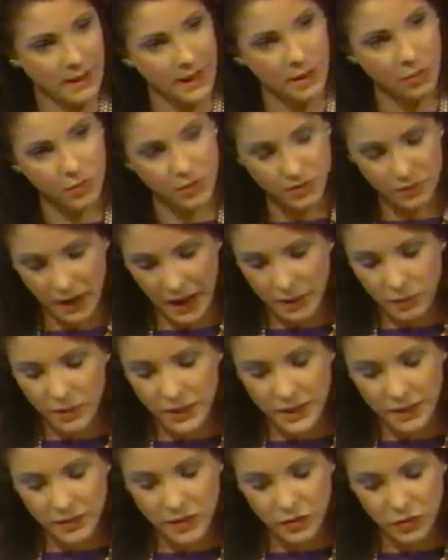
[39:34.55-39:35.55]
And I
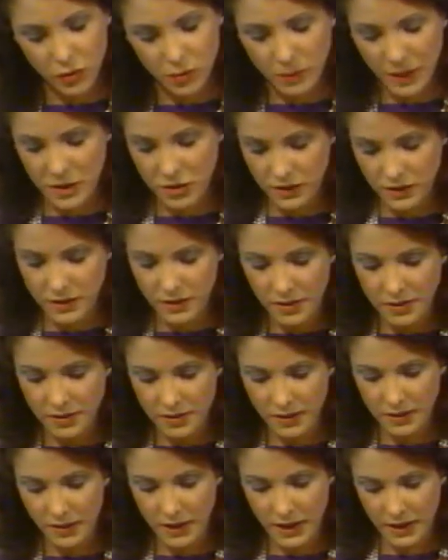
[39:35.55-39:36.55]
will give this to a patient. This
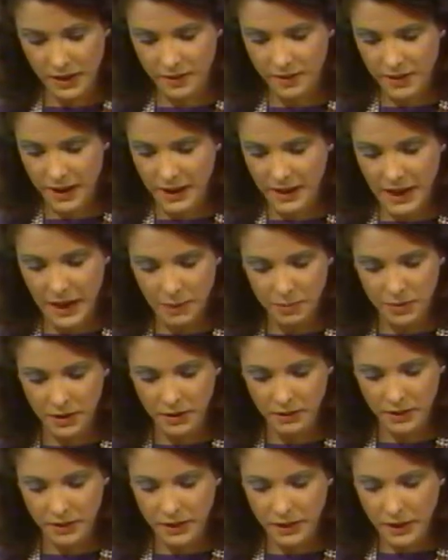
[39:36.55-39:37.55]
isn't an exact
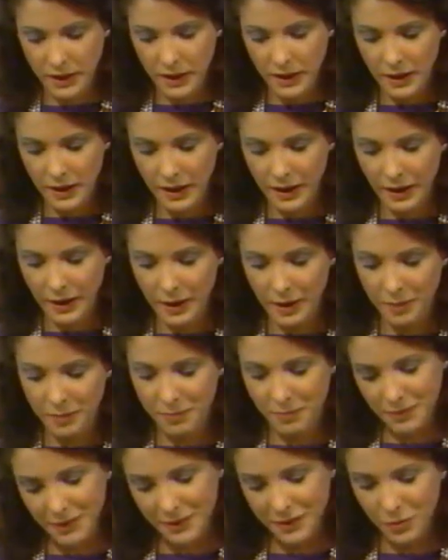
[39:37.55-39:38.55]
copy of it,
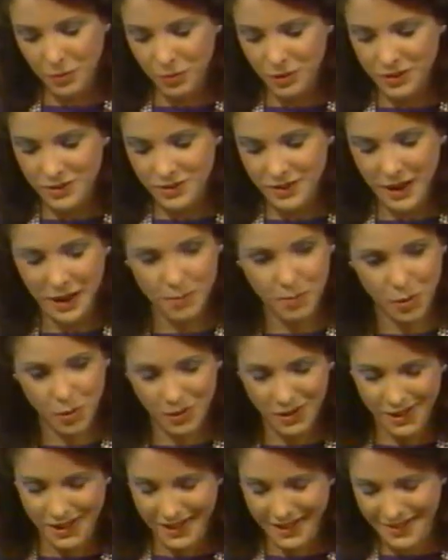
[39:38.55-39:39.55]
and the word is
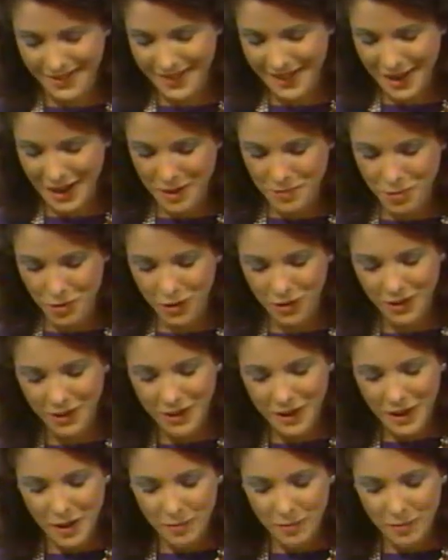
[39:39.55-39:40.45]
hypokinetics, not hyper.